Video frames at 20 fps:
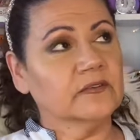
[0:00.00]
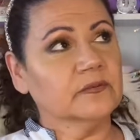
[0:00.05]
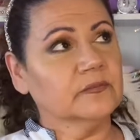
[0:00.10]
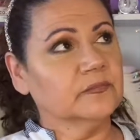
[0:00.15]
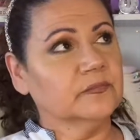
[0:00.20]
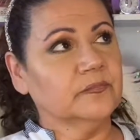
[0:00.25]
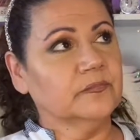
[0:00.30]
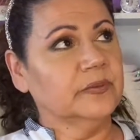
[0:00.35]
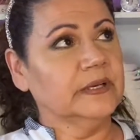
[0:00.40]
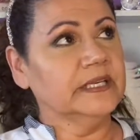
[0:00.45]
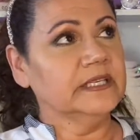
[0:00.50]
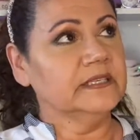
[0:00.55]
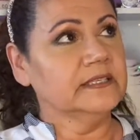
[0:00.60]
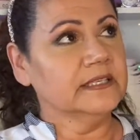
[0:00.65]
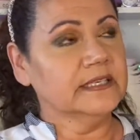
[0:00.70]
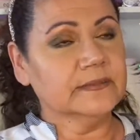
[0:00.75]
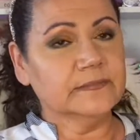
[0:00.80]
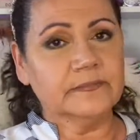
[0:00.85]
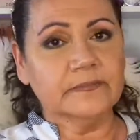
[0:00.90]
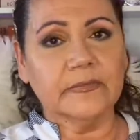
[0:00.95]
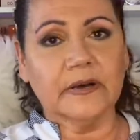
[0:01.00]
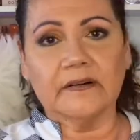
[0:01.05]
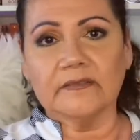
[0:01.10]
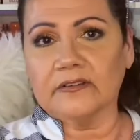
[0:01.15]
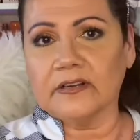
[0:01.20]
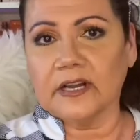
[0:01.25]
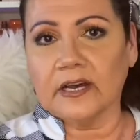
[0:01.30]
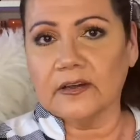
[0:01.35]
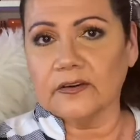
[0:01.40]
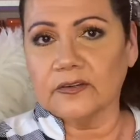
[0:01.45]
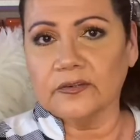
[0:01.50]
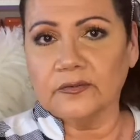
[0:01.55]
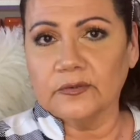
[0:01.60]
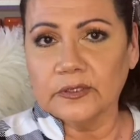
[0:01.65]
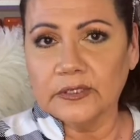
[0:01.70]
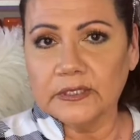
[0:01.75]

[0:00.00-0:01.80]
bean dip, avocado,